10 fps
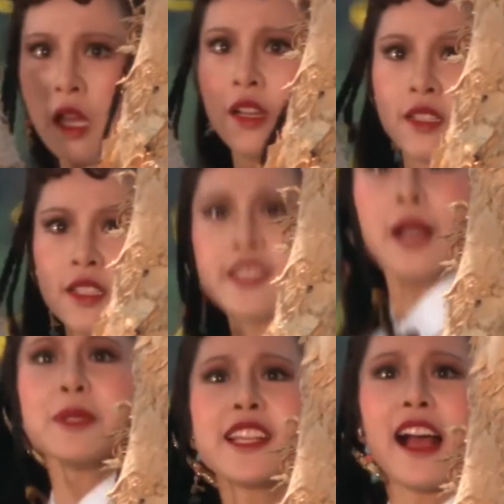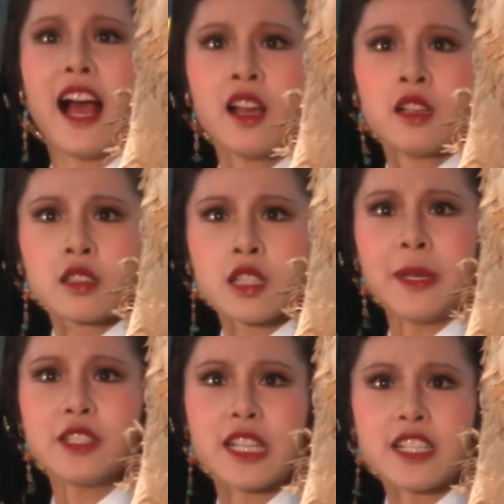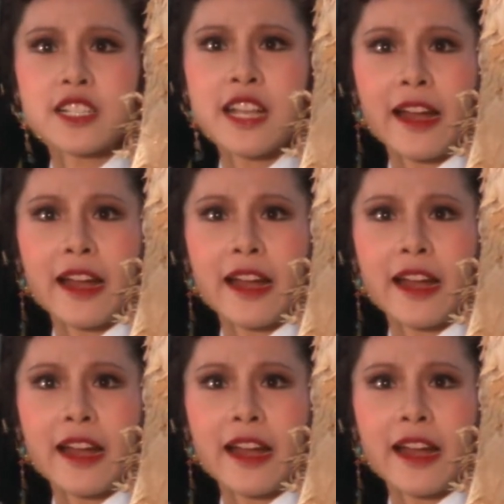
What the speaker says: series. All the hallmarks of the